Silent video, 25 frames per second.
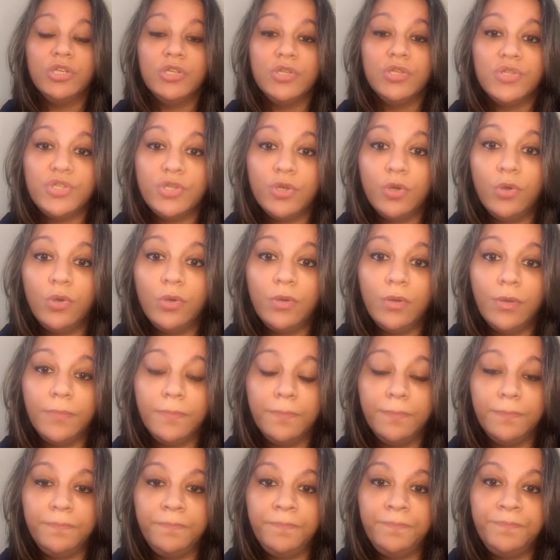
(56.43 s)
So
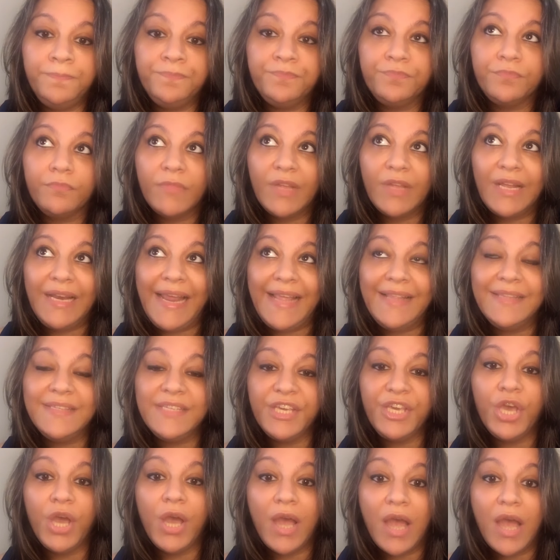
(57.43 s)

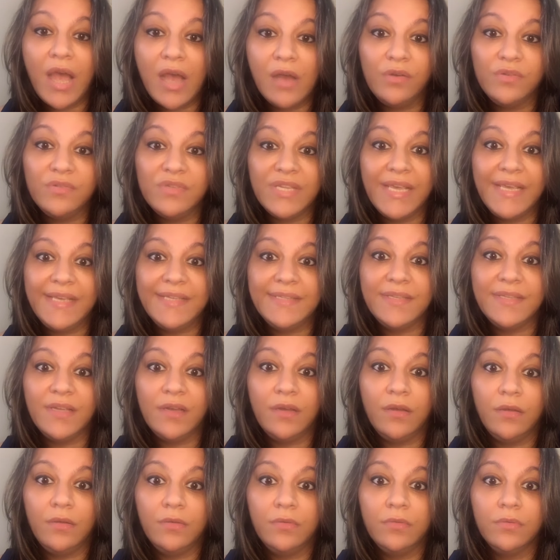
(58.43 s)
cleansing your house is
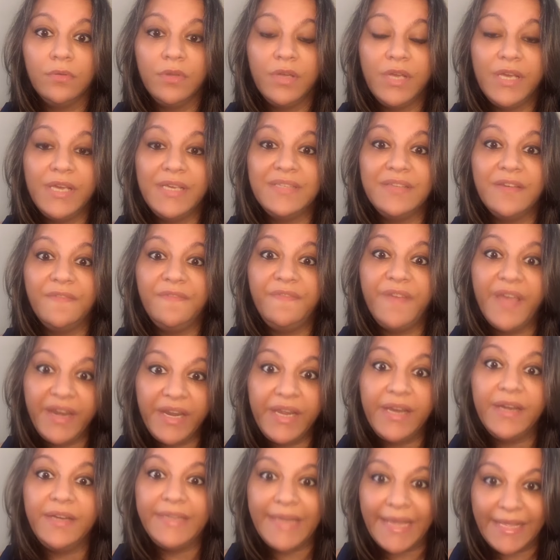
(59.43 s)
a
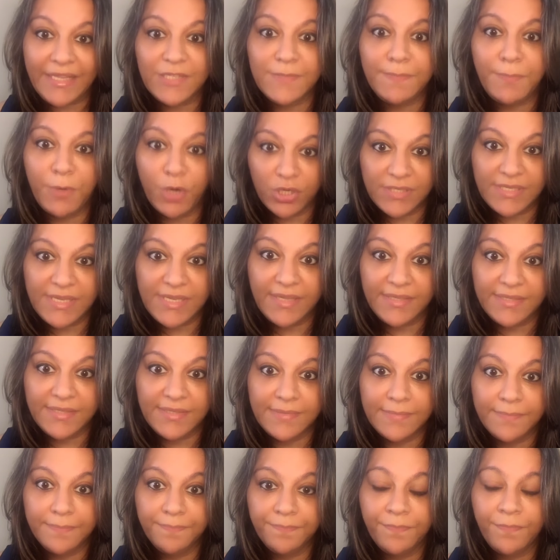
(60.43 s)
very intense process.